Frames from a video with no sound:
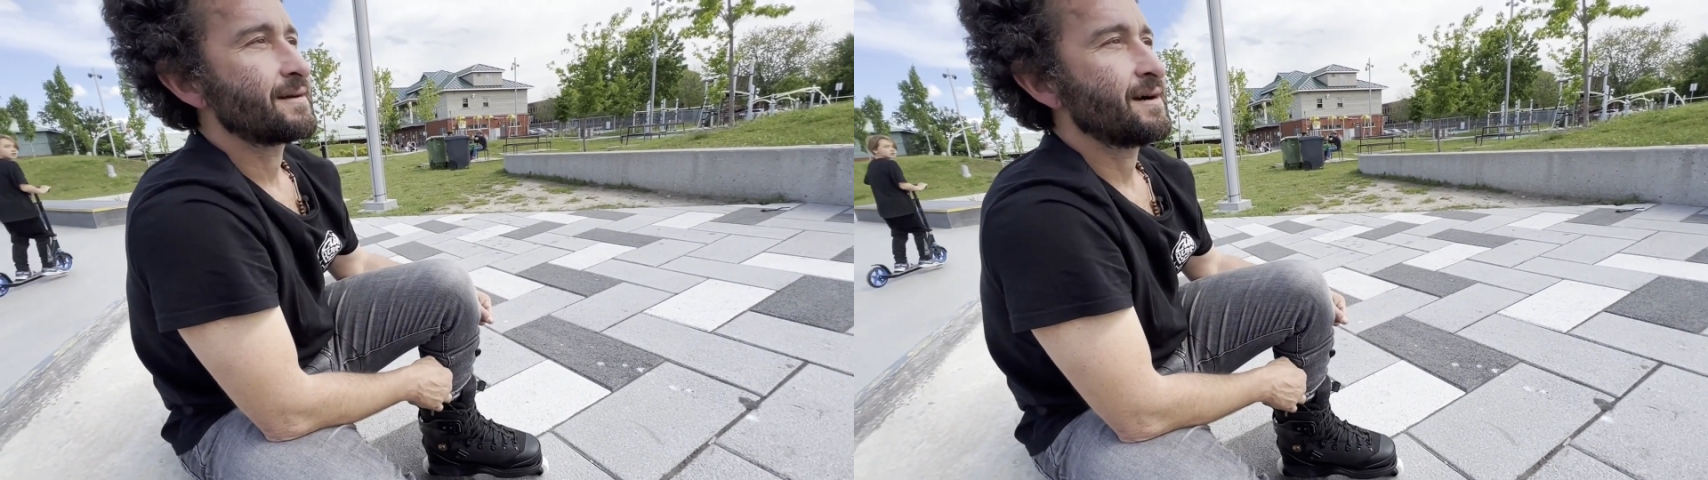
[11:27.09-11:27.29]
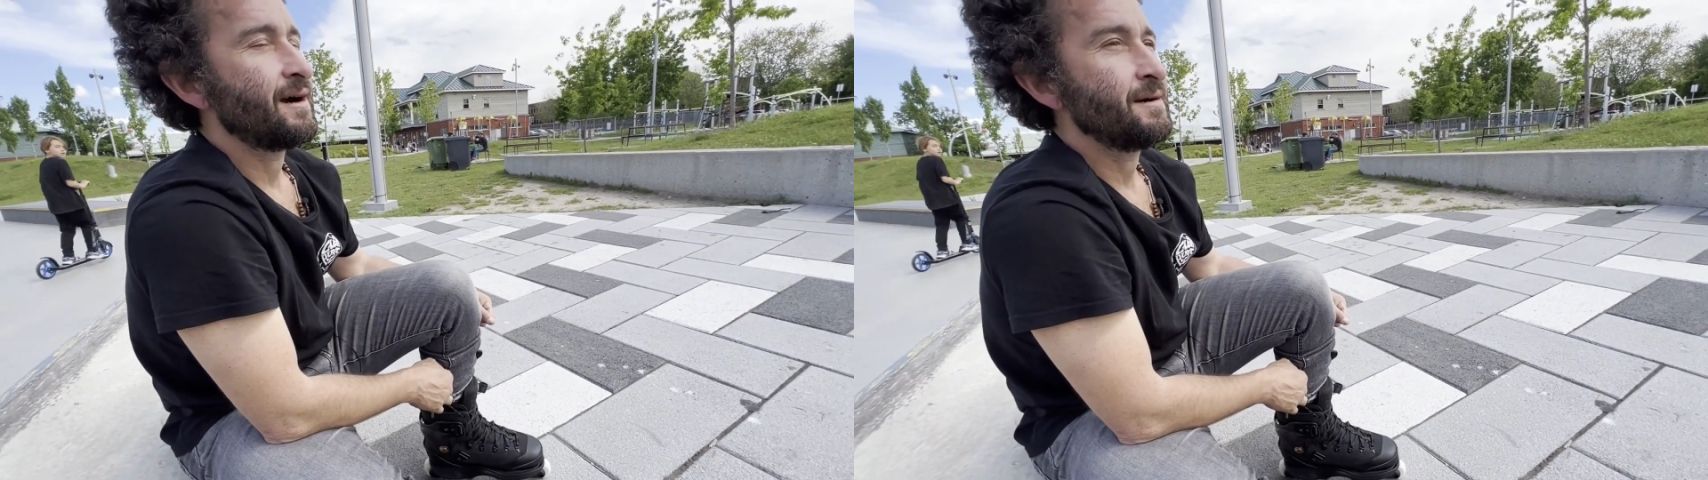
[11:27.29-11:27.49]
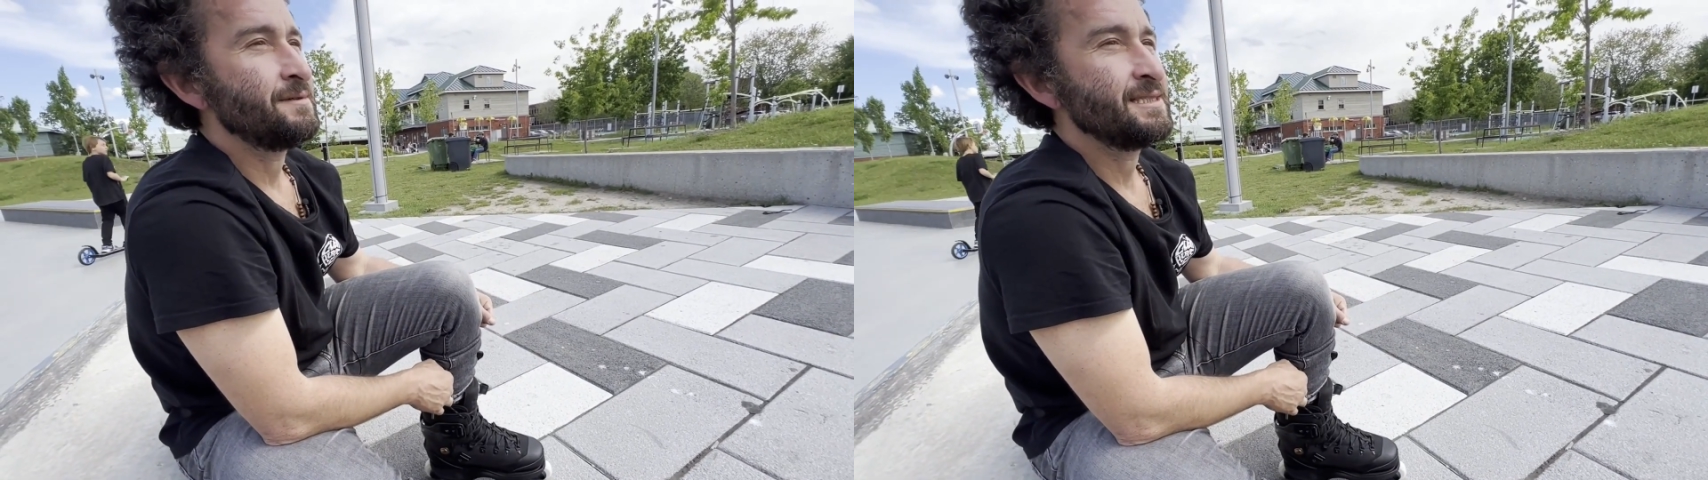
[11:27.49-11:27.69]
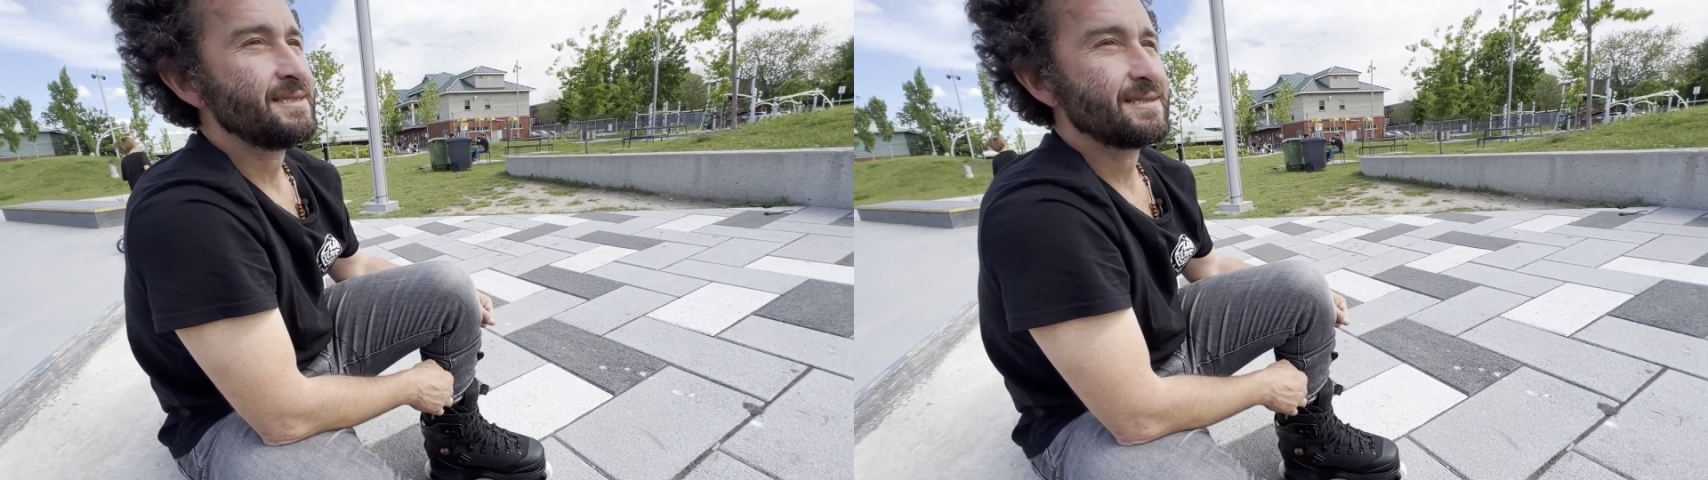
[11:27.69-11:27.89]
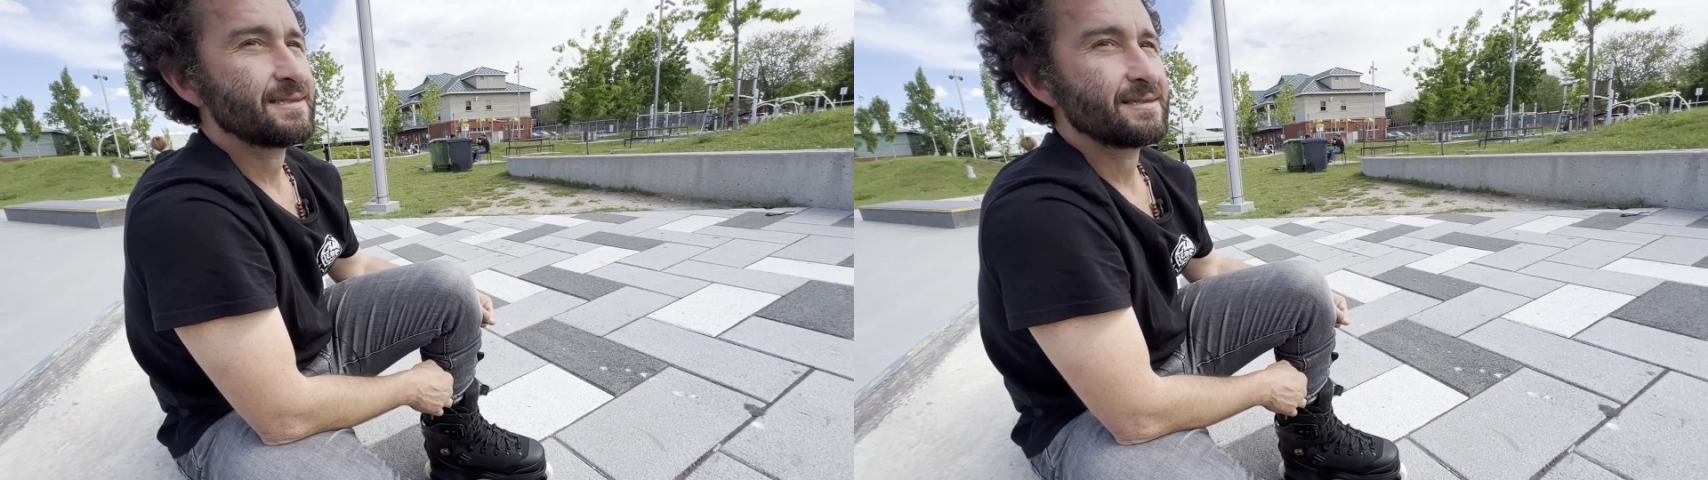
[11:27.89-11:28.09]

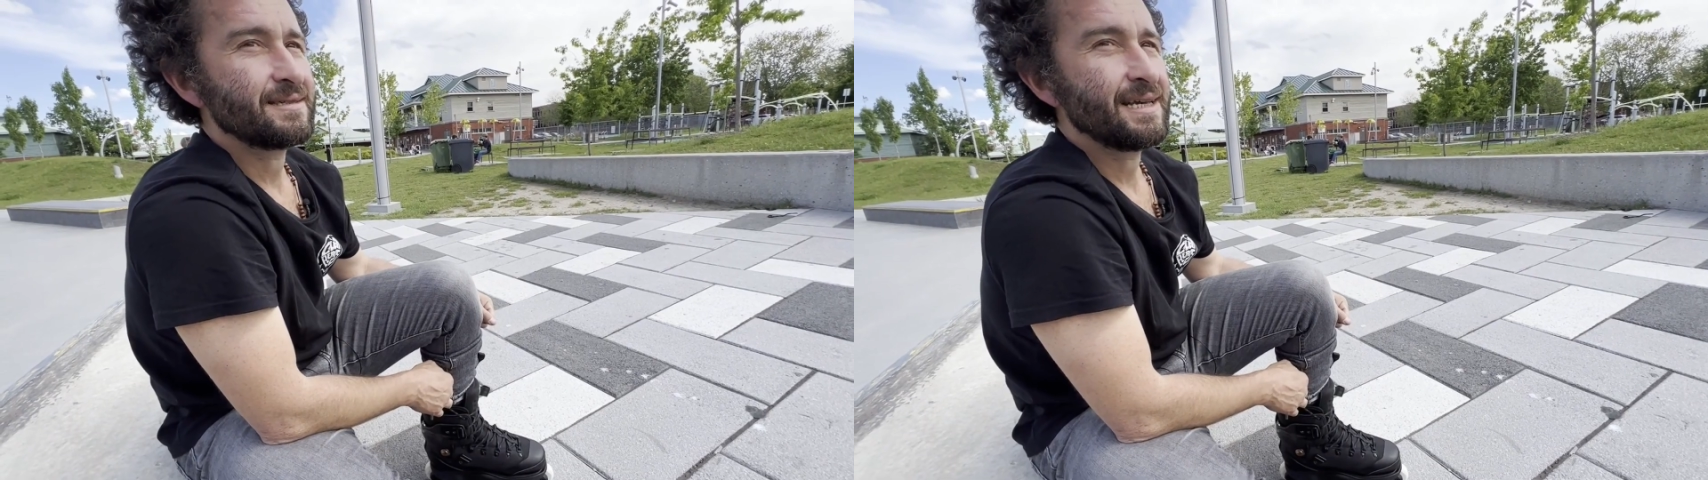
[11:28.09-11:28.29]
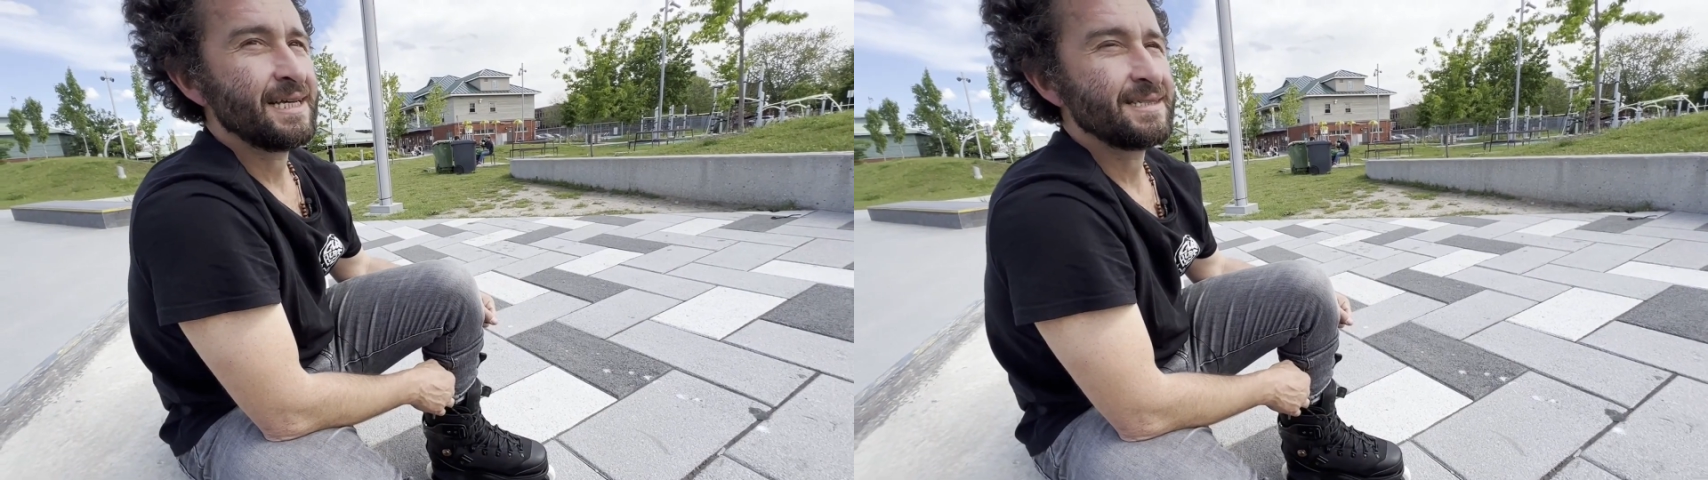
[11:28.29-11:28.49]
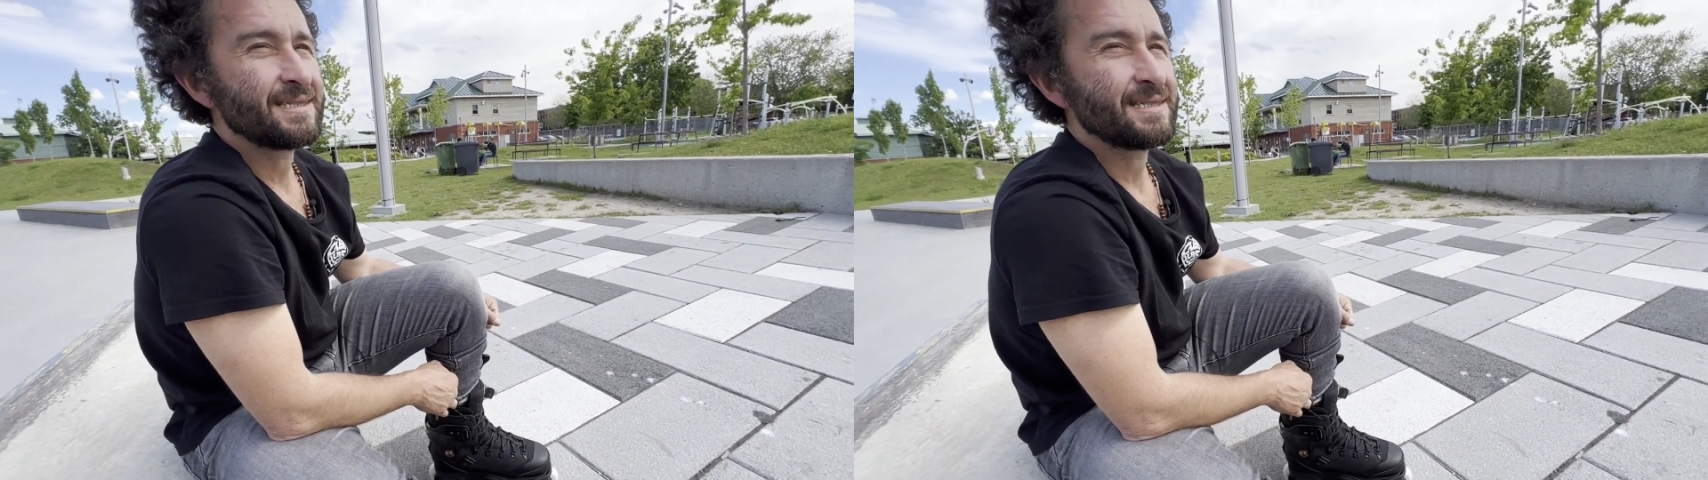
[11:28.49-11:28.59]
carbons in